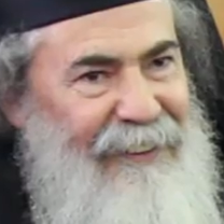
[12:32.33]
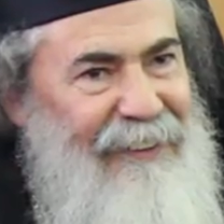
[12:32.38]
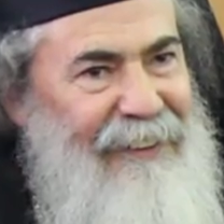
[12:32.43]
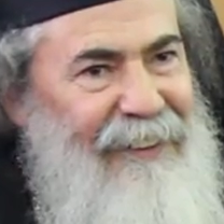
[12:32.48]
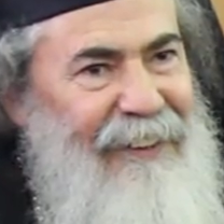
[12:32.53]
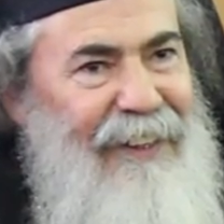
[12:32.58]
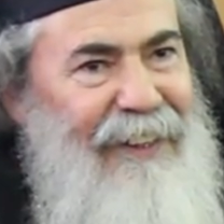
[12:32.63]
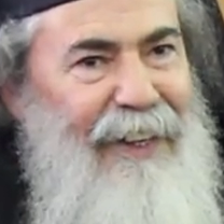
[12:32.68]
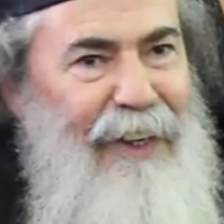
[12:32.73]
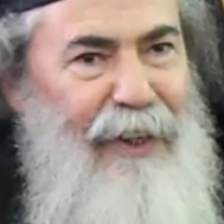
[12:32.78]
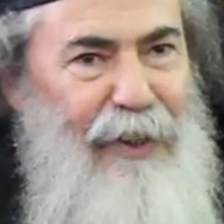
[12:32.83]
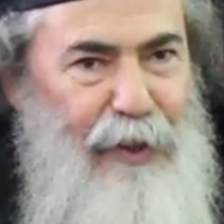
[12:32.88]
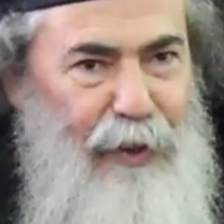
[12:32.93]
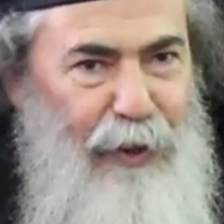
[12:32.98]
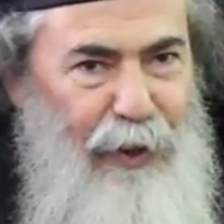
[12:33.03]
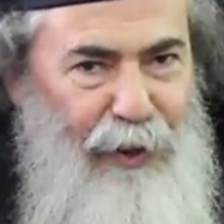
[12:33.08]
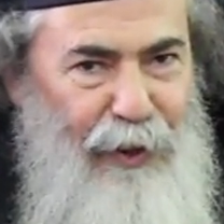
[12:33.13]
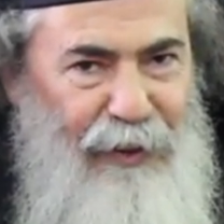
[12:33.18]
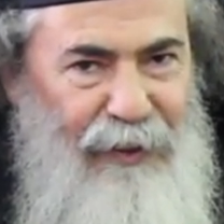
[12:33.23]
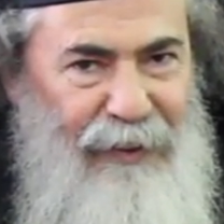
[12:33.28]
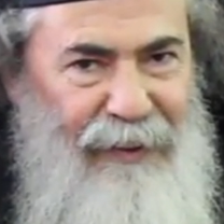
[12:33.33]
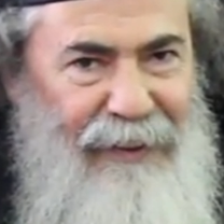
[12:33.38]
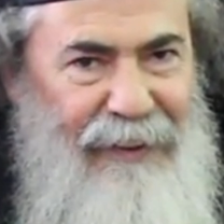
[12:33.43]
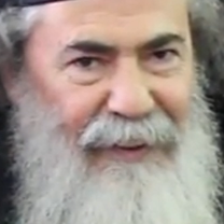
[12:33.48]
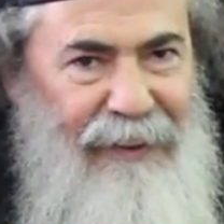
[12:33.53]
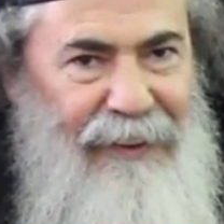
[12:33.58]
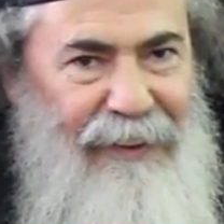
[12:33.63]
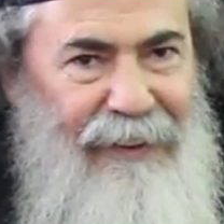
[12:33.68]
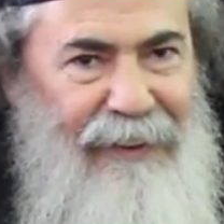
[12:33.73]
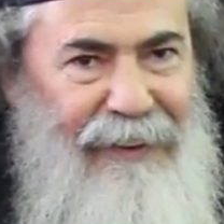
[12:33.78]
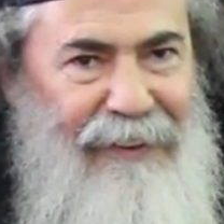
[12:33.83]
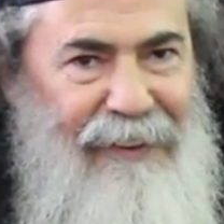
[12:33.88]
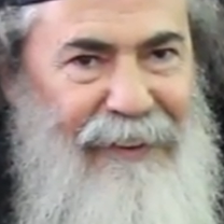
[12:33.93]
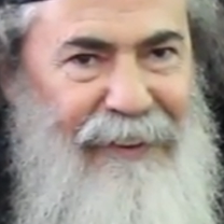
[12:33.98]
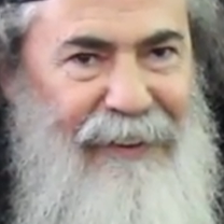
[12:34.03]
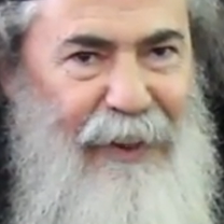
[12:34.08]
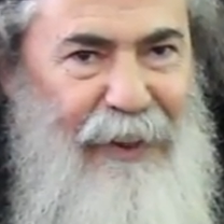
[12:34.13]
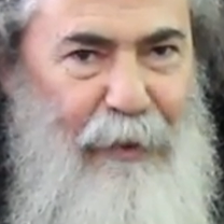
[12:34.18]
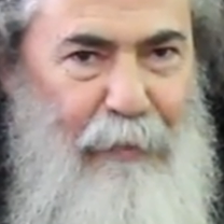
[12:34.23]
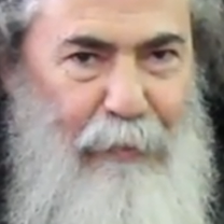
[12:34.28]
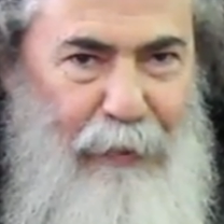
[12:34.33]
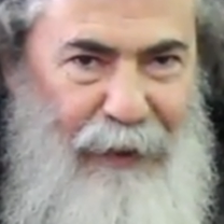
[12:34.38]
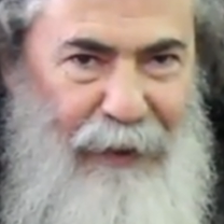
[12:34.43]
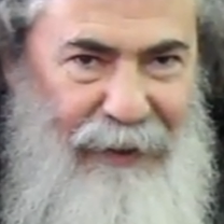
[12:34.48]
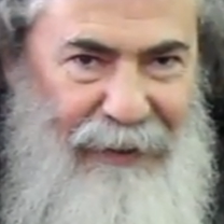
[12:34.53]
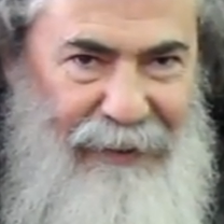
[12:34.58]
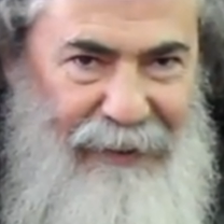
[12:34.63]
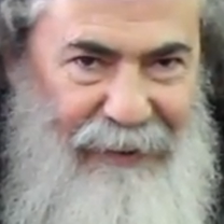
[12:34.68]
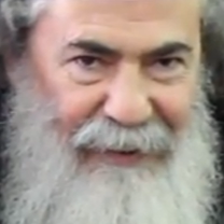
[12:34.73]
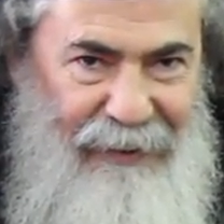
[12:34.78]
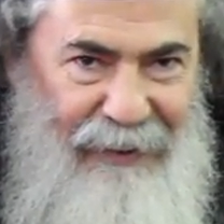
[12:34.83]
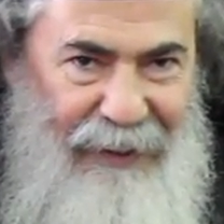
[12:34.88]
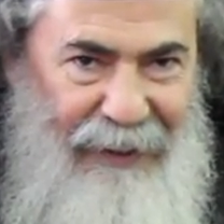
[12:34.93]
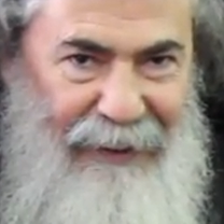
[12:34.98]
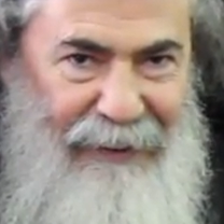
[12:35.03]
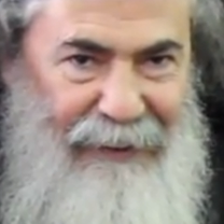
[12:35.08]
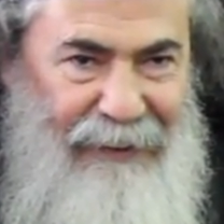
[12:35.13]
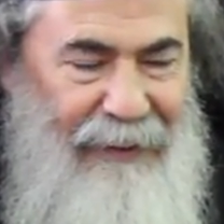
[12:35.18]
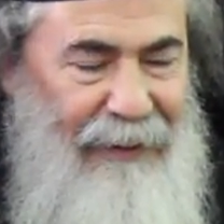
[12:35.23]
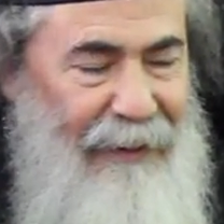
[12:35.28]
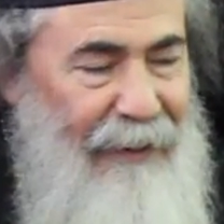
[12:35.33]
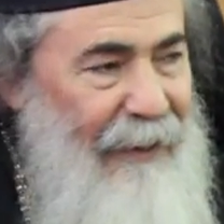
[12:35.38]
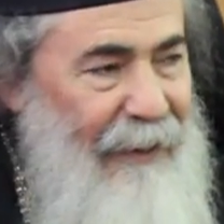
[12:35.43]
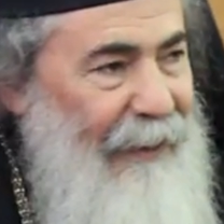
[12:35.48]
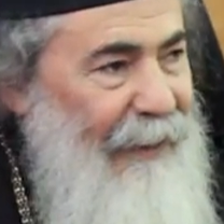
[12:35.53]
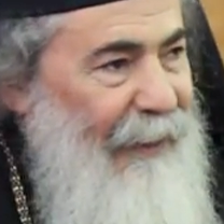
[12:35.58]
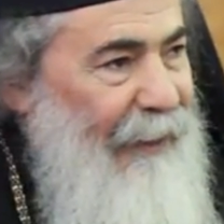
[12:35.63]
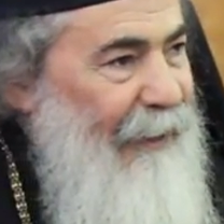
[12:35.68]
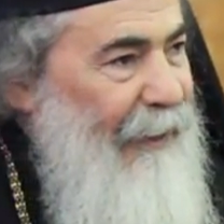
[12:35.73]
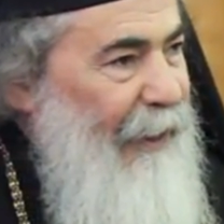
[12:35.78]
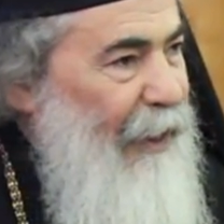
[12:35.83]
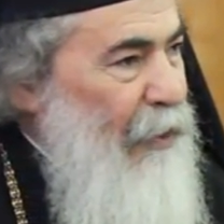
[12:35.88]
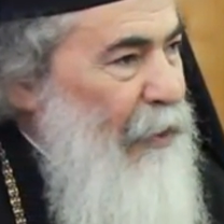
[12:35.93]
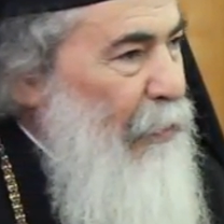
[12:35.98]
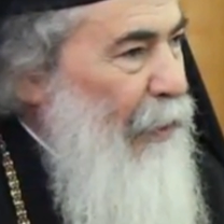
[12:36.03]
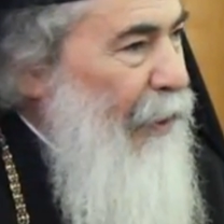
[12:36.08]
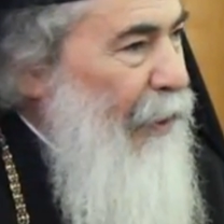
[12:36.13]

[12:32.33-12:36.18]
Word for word: is the soul, it is the spirit, right? And as